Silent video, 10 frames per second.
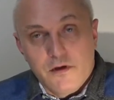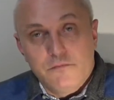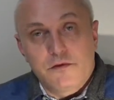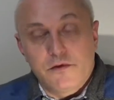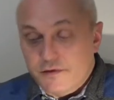
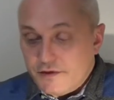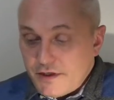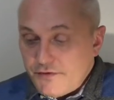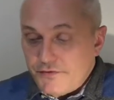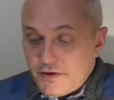Because
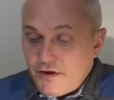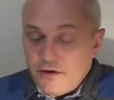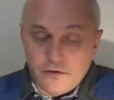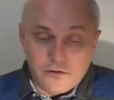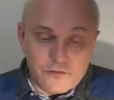if
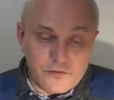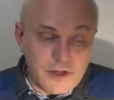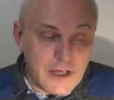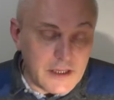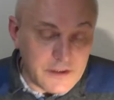ego
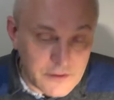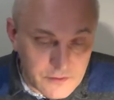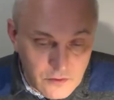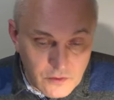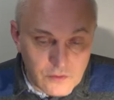creating
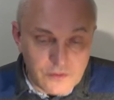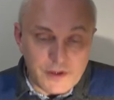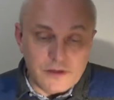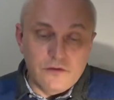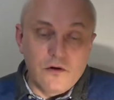all
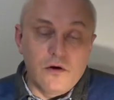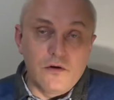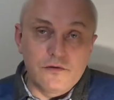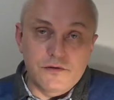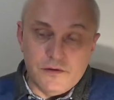that
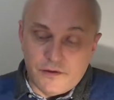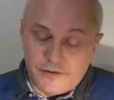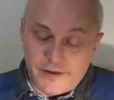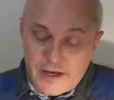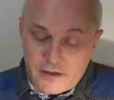goals,
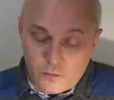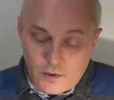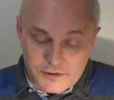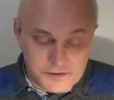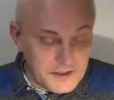then
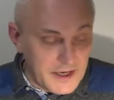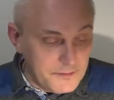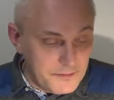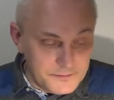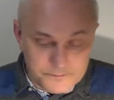what's
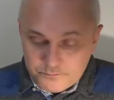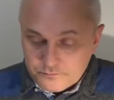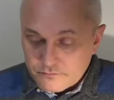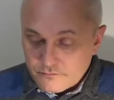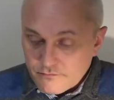happened?
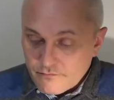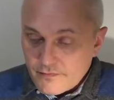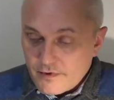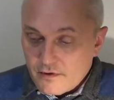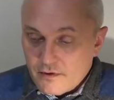
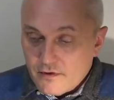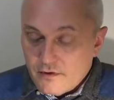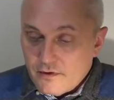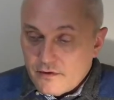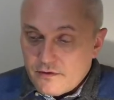
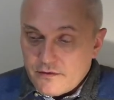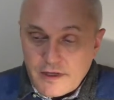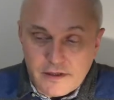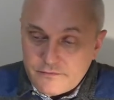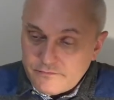
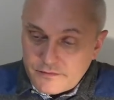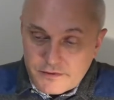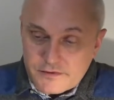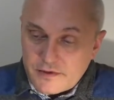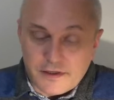Then
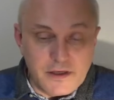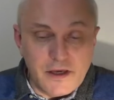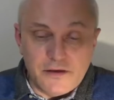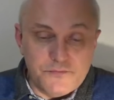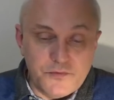it's like
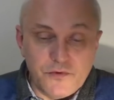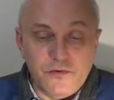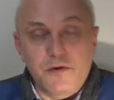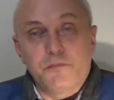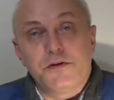a
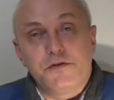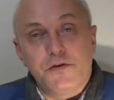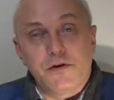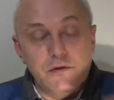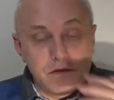purely
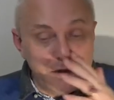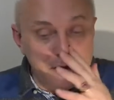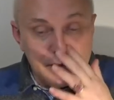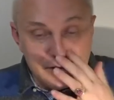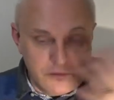material
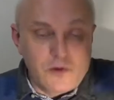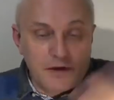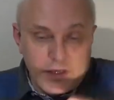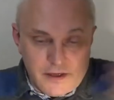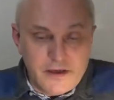and
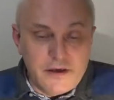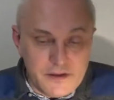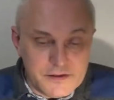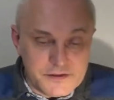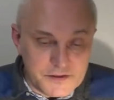
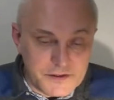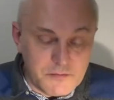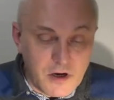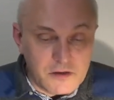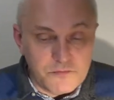egoistic
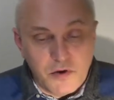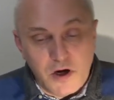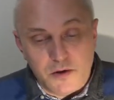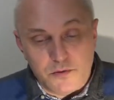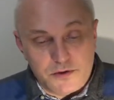about
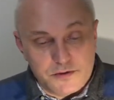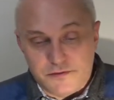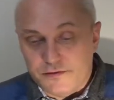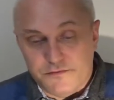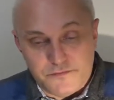power
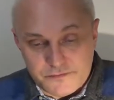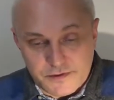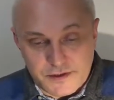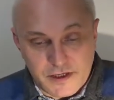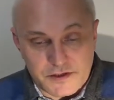and
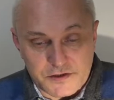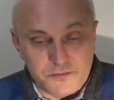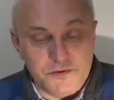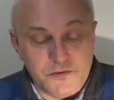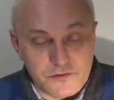financial
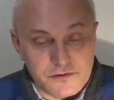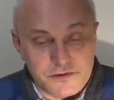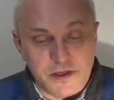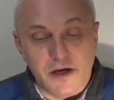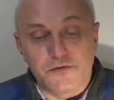material
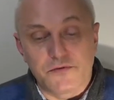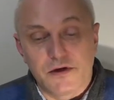stuff.